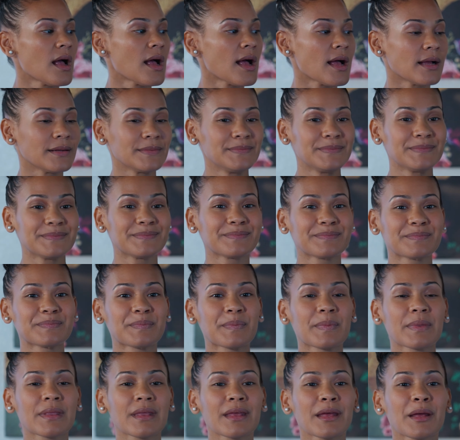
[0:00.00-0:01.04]
um,
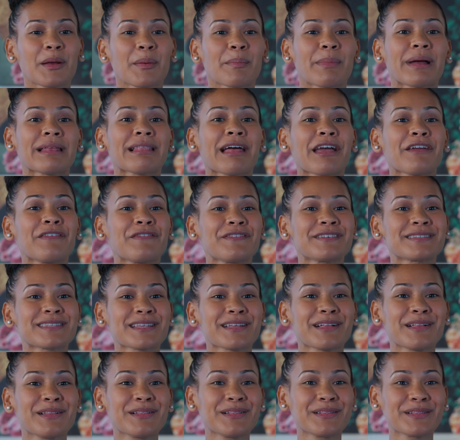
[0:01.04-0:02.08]
my life is
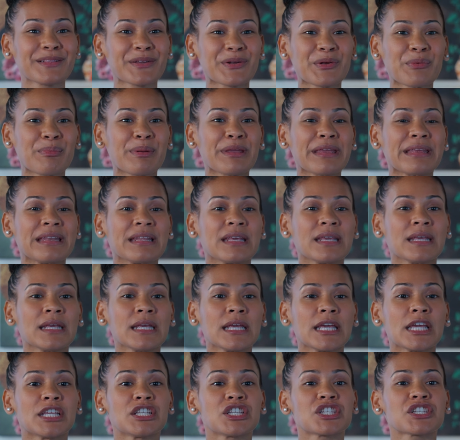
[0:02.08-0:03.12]
a little bit
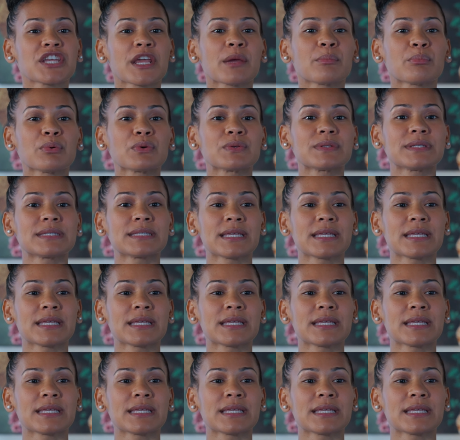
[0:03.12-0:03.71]
in shambles